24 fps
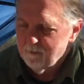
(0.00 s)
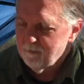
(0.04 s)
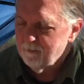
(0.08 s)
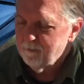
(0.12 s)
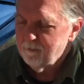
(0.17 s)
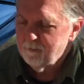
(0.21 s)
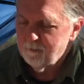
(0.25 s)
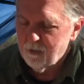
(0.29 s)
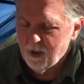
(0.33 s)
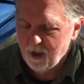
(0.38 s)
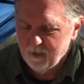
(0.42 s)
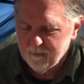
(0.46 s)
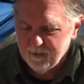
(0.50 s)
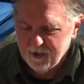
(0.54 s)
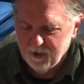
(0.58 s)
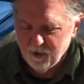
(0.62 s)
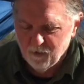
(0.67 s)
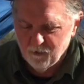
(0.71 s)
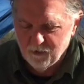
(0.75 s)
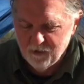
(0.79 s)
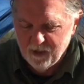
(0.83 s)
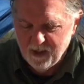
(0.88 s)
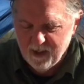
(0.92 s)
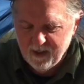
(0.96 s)
Probably
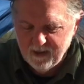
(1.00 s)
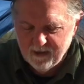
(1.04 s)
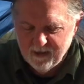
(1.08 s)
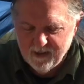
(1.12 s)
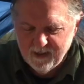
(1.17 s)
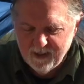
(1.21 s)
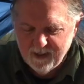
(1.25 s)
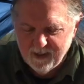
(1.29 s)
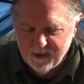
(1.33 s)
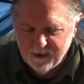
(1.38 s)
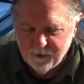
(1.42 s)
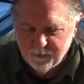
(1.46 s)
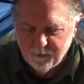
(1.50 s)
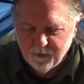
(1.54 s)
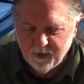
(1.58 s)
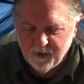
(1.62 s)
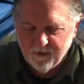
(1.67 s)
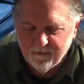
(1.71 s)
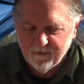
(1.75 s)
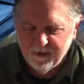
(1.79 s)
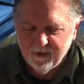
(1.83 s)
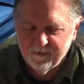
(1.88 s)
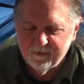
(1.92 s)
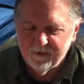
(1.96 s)
don't need this, but
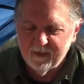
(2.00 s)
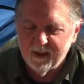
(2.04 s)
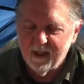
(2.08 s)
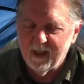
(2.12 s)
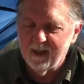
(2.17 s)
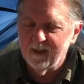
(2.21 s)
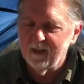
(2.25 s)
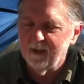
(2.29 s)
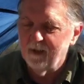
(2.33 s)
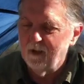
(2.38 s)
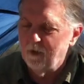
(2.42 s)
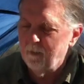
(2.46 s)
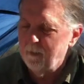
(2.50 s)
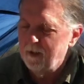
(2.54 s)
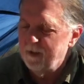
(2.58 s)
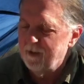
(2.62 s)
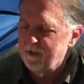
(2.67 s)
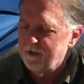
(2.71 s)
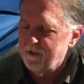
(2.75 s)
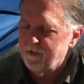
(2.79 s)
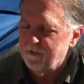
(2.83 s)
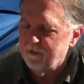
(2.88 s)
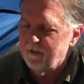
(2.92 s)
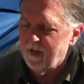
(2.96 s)
I've even got a little bit of
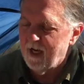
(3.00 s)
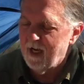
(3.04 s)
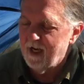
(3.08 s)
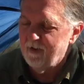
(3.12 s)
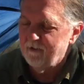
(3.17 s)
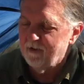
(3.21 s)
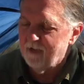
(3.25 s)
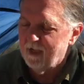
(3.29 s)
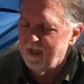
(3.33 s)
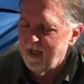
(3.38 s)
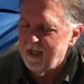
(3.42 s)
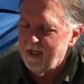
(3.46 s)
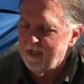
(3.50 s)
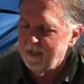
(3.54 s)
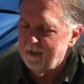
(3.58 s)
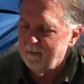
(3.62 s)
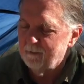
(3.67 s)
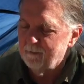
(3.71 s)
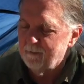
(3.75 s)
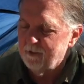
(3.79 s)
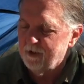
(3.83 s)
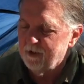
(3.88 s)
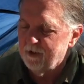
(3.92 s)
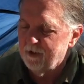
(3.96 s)
survival
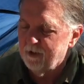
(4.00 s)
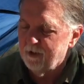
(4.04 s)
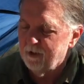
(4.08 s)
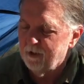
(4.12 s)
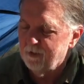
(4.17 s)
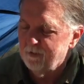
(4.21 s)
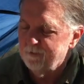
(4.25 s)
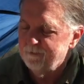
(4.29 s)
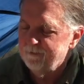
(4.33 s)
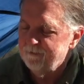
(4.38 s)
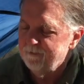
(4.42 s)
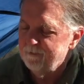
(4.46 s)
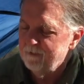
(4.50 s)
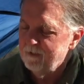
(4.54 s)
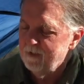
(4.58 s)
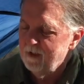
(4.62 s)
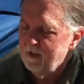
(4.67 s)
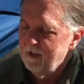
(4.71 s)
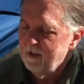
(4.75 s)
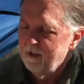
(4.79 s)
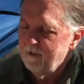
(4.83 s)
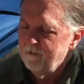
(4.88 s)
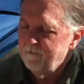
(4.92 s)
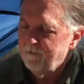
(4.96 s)
items, you know,
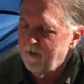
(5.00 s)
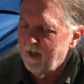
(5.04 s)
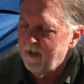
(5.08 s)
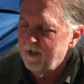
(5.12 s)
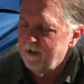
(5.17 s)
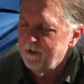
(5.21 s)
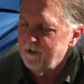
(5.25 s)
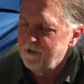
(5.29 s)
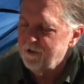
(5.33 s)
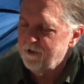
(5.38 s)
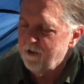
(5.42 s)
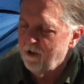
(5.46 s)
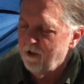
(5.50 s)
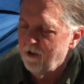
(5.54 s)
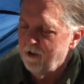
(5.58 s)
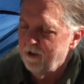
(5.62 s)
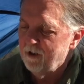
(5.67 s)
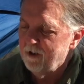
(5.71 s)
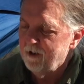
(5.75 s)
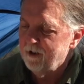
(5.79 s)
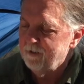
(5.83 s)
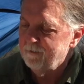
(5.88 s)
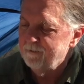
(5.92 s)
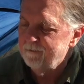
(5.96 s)
fire
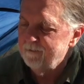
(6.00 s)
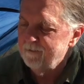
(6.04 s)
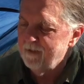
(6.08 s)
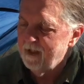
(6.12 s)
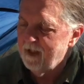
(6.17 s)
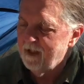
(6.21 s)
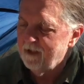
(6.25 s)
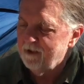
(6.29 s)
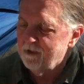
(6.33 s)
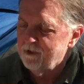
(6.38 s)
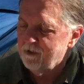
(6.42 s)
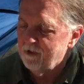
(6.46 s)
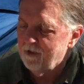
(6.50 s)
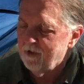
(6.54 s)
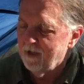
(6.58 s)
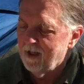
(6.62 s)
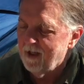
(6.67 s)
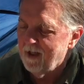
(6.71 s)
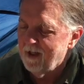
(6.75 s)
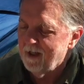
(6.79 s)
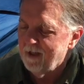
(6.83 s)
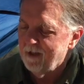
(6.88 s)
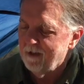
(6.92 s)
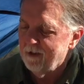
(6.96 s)
starter, extra
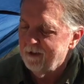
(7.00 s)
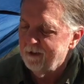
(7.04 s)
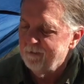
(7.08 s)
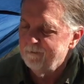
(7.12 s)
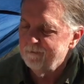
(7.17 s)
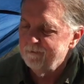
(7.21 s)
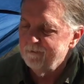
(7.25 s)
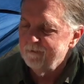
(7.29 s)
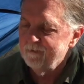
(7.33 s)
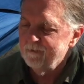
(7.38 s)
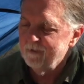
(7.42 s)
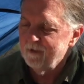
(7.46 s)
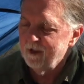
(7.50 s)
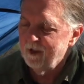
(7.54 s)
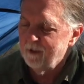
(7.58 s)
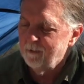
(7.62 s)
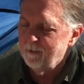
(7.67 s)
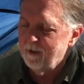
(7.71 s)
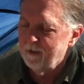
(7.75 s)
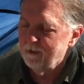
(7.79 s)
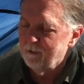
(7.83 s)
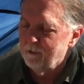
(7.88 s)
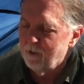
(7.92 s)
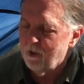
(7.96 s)
lighter, a little
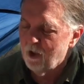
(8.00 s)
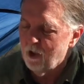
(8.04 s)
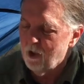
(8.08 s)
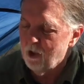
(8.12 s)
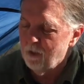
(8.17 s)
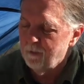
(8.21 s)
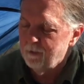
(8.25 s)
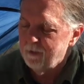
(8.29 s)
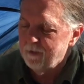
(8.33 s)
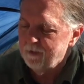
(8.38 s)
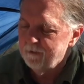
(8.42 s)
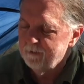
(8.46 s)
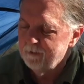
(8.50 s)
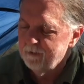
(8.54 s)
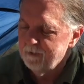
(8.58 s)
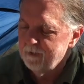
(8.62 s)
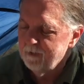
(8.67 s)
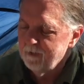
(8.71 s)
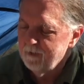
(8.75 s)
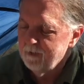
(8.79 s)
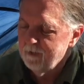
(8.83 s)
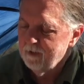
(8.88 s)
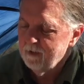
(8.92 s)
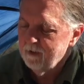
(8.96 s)
bit of rope,
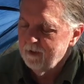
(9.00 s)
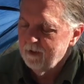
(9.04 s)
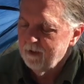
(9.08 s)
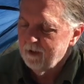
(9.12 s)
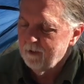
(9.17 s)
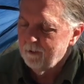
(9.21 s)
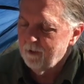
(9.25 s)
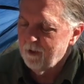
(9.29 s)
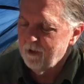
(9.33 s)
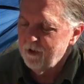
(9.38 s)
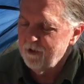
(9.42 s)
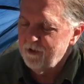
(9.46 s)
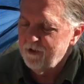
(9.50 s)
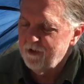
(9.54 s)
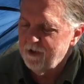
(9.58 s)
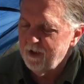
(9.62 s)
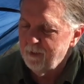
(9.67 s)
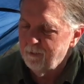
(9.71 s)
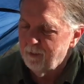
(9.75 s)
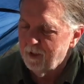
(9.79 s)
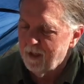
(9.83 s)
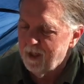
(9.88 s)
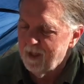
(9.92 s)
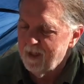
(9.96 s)
emergency
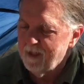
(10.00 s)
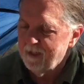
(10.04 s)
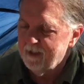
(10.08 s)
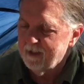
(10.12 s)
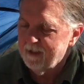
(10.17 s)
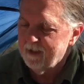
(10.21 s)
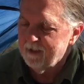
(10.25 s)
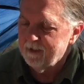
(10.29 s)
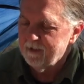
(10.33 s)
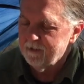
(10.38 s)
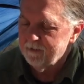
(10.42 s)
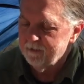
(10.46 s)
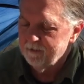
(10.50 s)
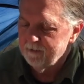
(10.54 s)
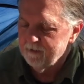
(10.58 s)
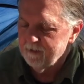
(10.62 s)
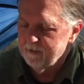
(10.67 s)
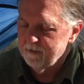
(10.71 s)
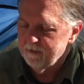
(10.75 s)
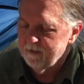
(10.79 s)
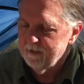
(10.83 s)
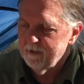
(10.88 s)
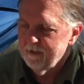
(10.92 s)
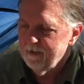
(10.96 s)
blanket.
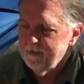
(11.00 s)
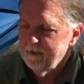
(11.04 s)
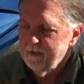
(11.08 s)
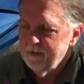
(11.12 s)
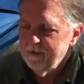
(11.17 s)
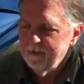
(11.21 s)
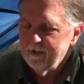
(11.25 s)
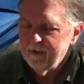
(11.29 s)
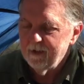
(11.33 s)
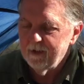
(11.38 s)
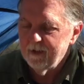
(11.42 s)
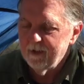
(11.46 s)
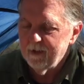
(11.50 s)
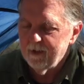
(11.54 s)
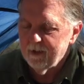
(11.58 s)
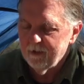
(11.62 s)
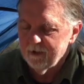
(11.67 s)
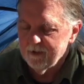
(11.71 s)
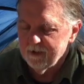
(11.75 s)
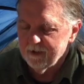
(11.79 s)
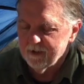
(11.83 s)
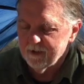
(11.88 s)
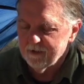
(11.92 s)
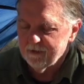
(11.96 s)
You know,
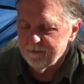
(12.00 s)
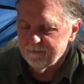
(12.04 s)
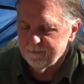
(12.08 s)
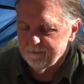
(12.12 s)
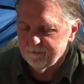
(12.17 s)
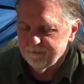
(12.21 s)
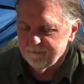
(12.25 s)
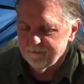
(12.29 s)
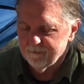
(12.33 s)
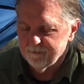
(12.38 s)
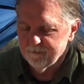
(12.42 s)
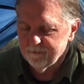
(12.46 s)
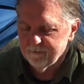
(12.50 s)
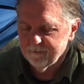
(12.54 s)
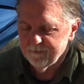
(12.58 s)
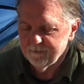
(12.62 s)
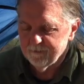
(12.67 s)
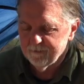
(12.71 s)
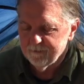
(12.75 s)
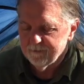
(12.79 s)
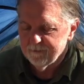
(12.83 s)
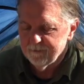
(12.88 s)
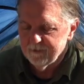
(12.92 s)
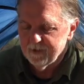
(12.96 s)
you just
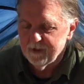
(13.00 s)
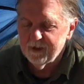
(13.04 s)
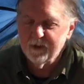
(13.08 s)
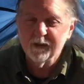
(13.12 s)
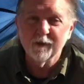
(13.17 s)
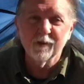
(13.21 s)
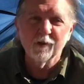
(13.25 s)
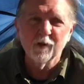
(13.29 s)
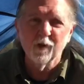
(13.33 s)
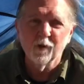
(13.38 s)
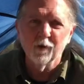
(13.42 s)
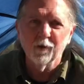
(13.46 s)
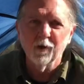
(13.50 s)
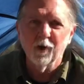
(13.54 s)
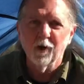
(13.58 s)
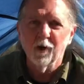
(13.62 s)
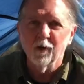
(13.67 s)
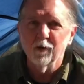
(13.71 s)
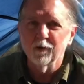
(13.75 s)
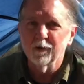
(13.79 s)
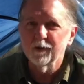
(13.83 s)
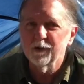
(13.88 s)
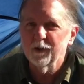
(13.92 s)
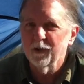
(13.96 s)
don't know.
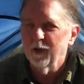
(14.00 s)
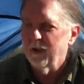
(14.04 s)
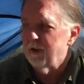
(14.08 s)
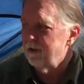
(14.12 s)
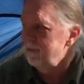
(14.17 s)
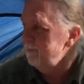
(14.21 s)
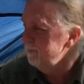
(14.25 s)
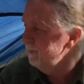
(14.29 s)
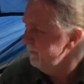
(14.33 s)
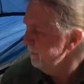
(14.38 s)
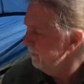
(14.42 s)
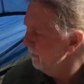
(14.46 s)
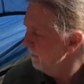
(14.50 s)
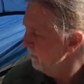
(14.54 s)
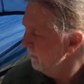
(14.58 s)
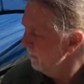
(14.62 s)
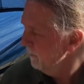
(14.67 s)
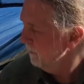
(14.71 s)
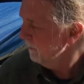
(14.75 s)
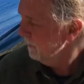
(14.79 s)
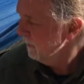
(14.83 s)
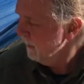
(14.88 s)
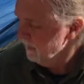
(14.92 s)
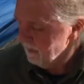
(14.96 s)
So
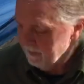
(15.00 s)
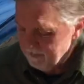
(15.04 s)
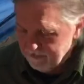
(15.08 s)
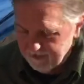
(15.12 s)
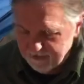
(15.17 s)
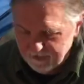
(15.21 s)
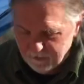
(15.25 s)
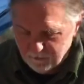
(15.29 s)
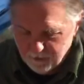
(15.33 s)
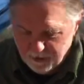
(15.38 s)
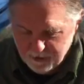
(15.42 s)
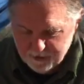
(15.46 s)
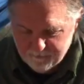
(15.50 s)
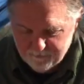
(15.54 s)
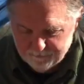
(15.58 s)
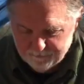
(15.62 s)
anyway,